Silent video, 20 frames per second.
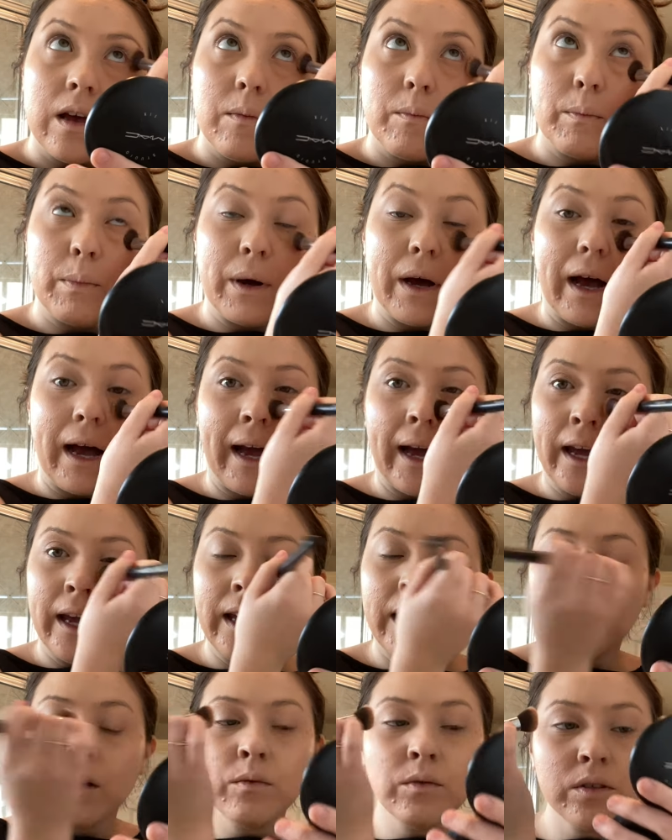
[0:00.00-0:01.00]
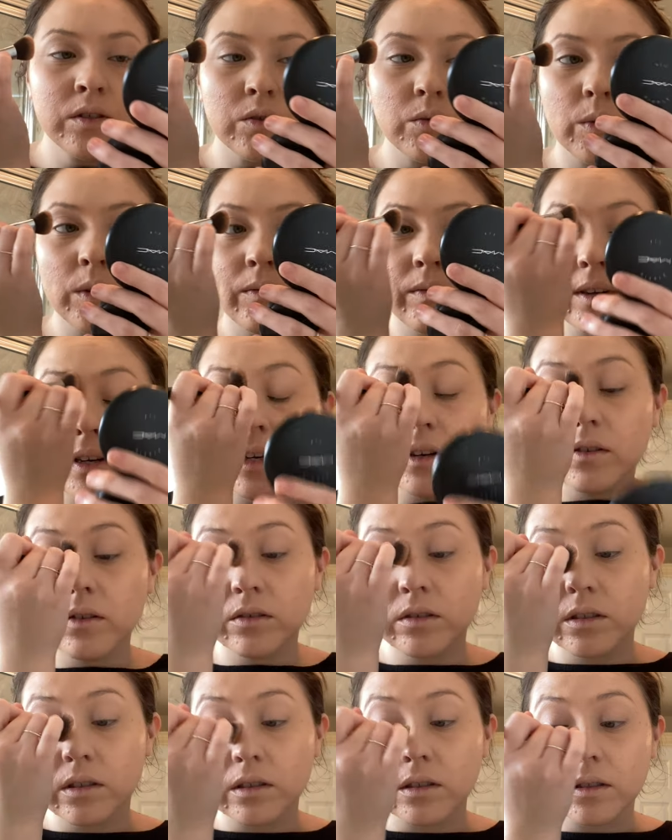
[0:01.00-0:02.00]
But I was doing
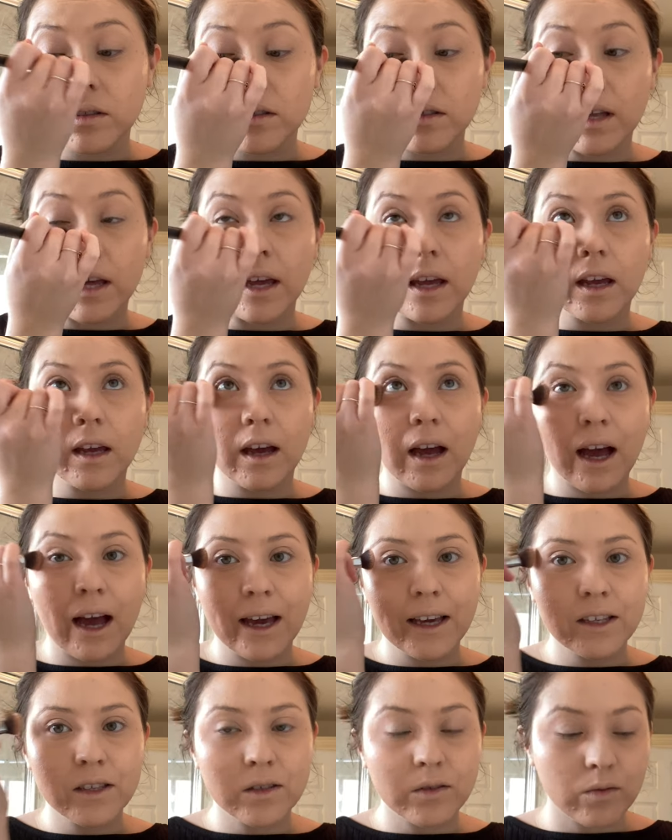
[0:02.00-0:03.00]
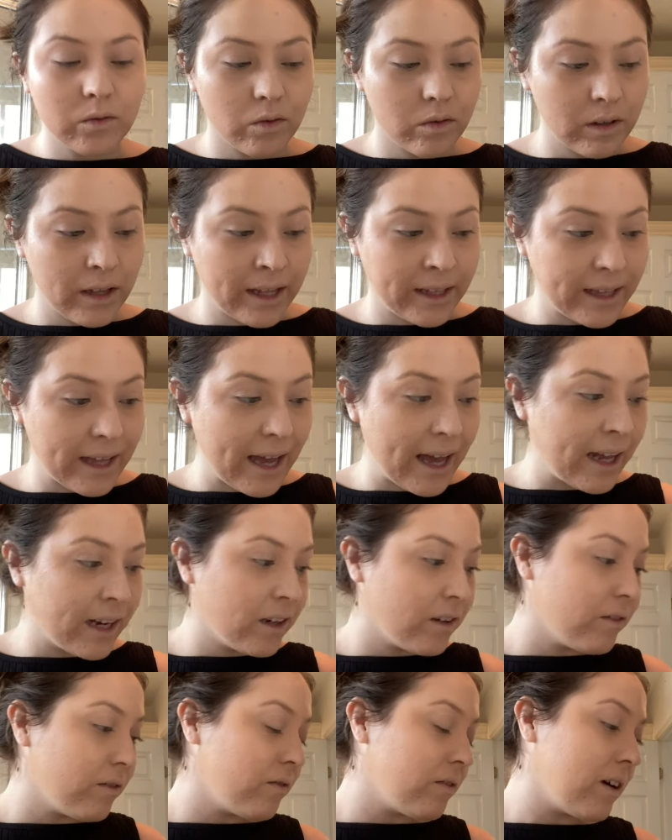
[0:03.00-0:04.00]
videos since like high school, like the end
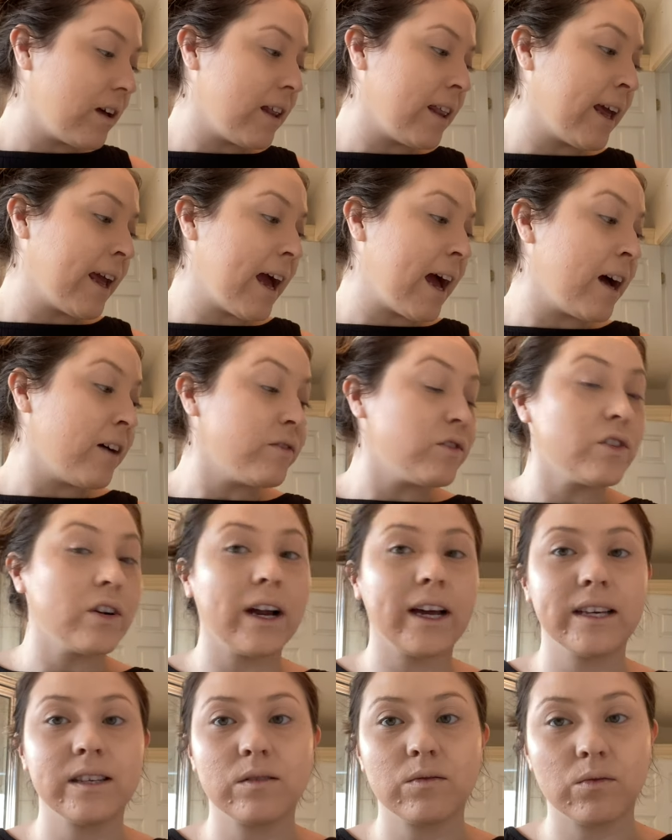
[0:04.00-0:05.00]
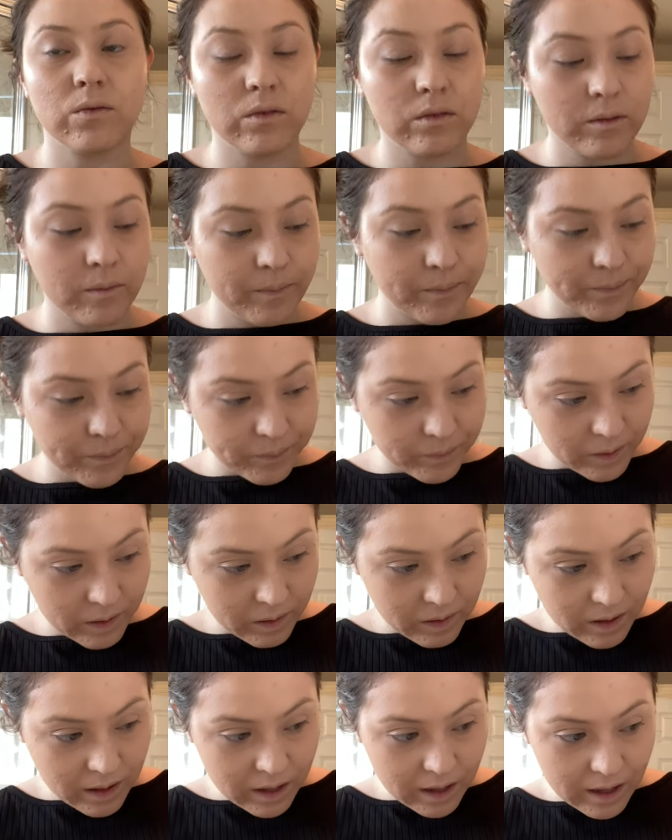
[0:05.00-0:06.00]
of, like after high school.
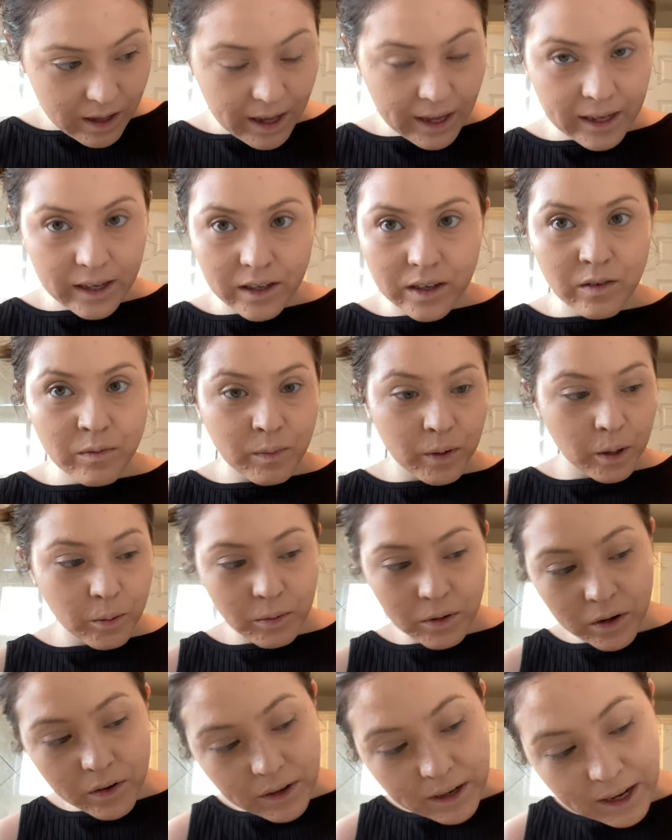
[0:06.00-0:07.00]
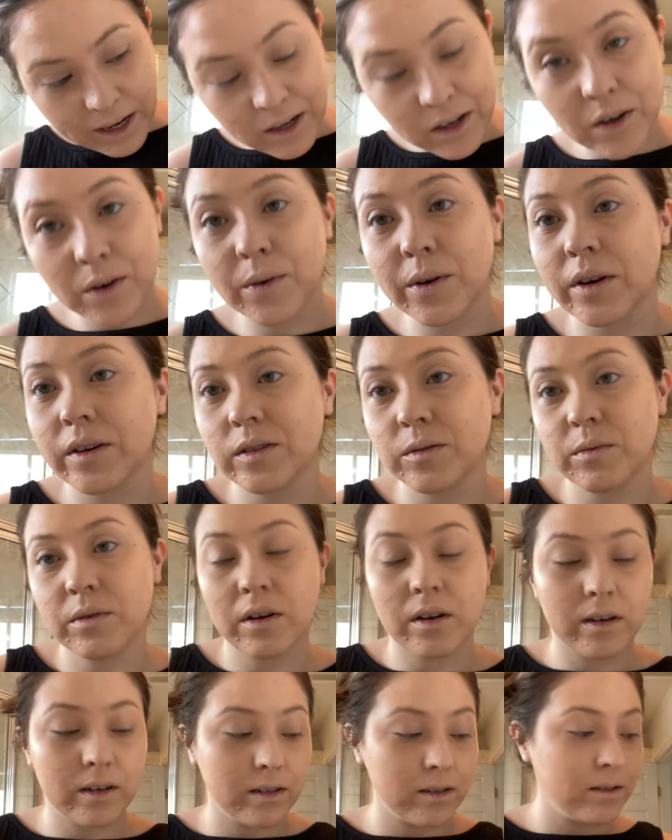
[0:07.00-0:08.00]
I could have probably already had a career, to be
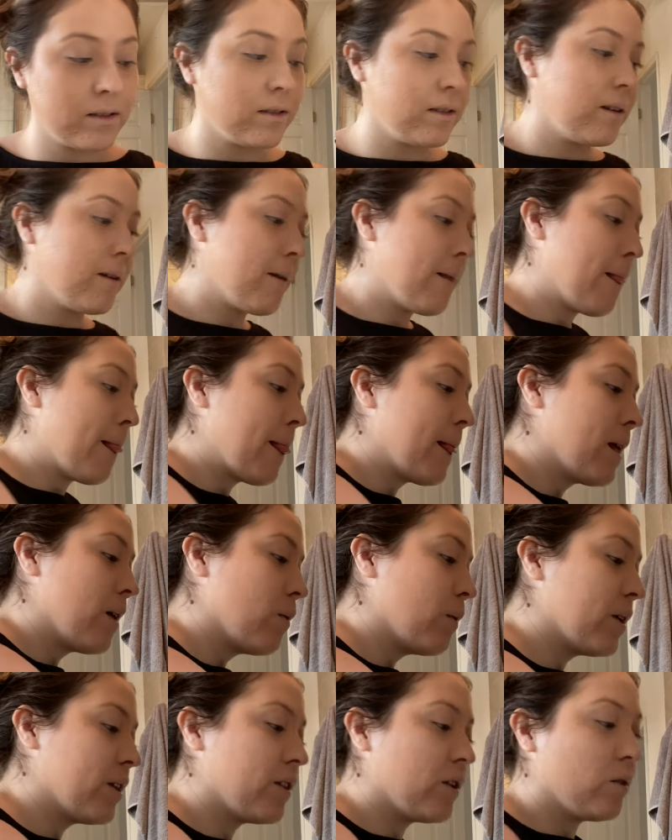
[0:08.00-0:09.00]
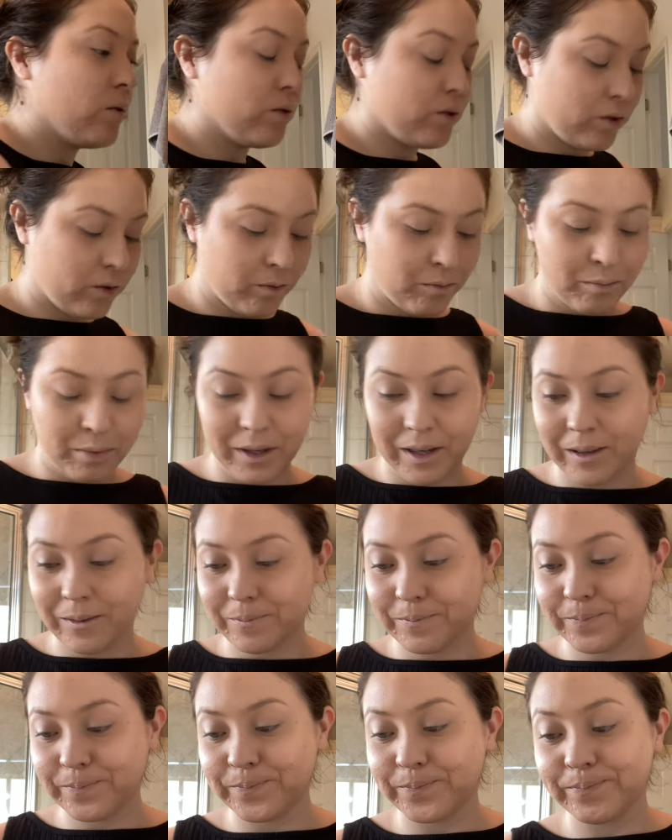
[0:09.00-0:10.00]
honest, with YouTube,
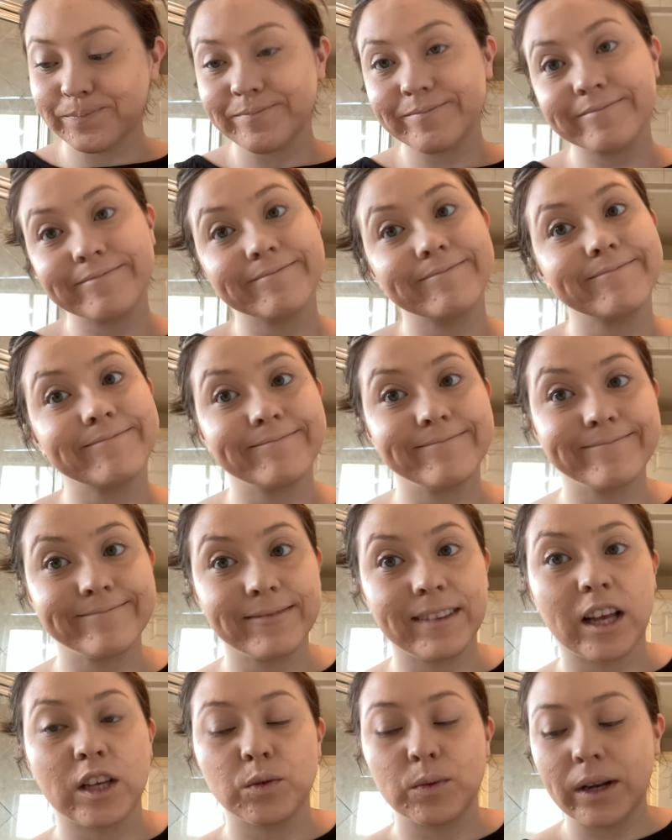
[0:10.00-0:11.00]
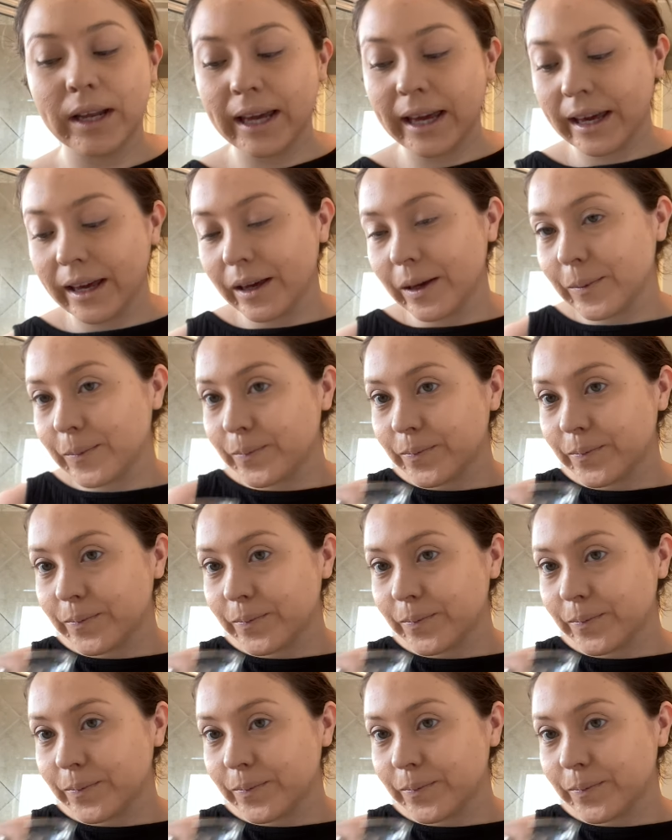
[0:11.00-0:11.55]
but that's what I did.